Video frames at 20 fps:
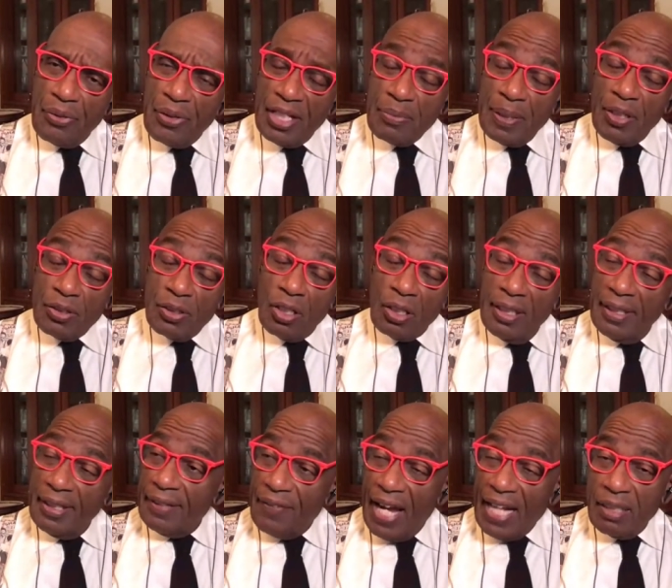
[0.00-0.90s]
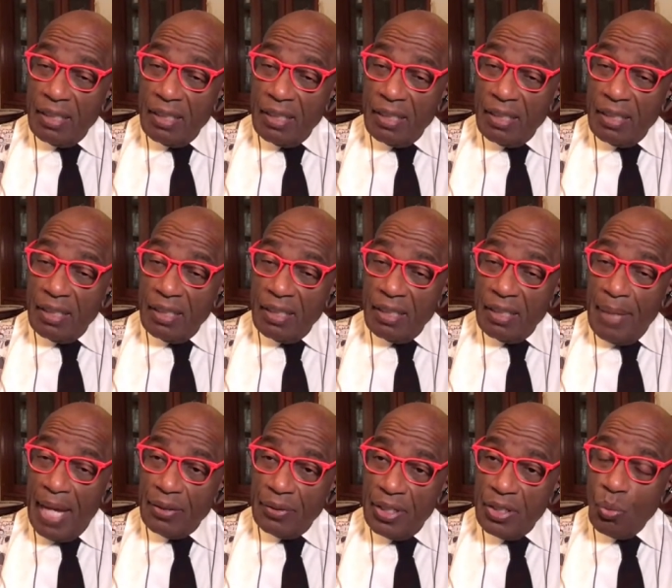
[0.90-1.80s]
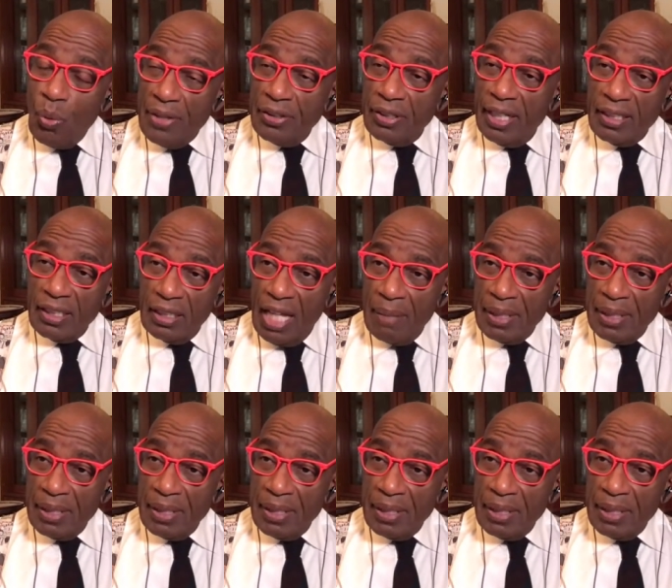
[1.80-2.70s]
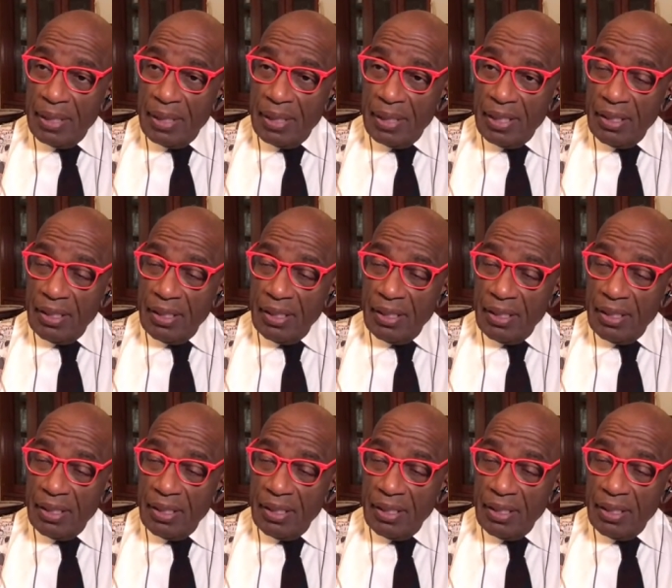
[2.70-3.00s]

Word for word: Because look, fact of the matter is, weather and climate